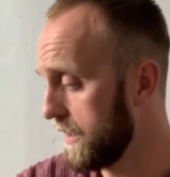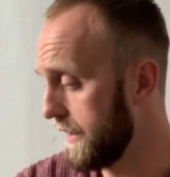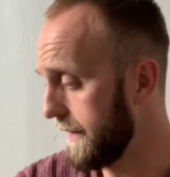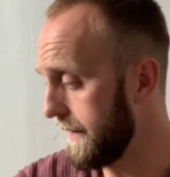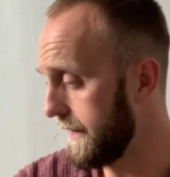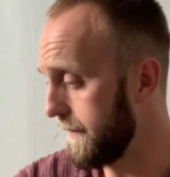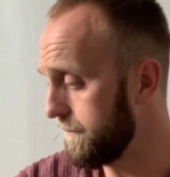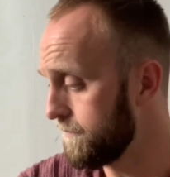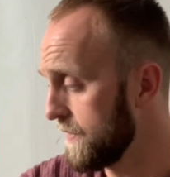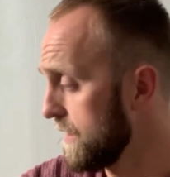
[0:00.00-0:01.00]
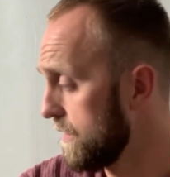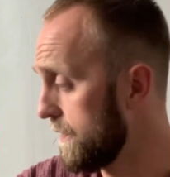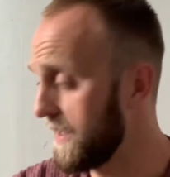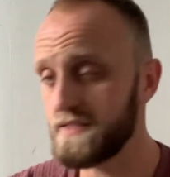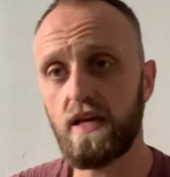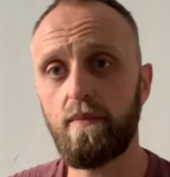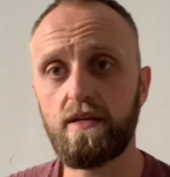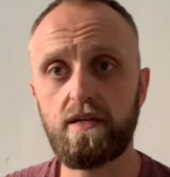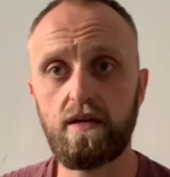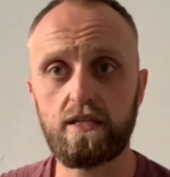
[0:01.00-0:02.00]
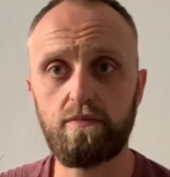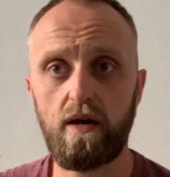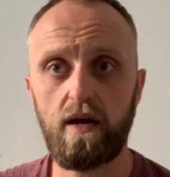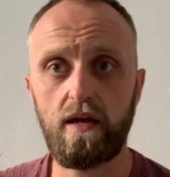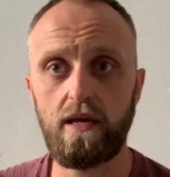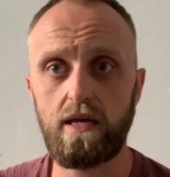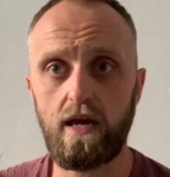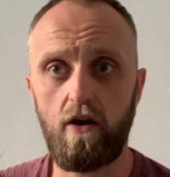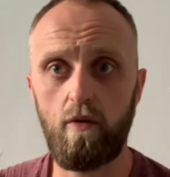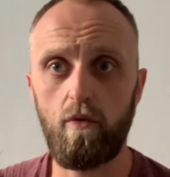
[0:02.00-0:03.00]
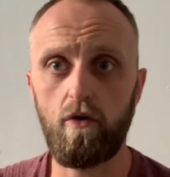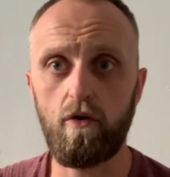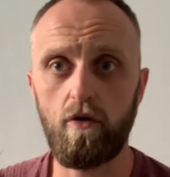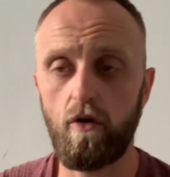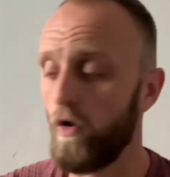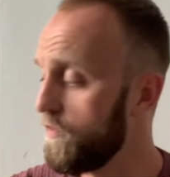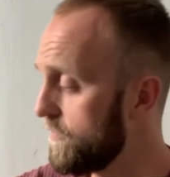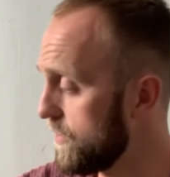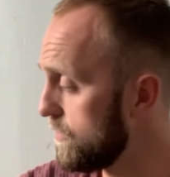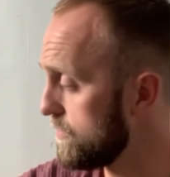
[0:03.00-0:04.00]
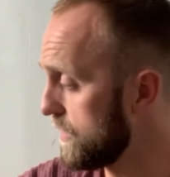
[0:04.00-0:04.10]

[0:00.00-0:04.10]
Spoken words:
And that's it basically. That's my Karrimor overview.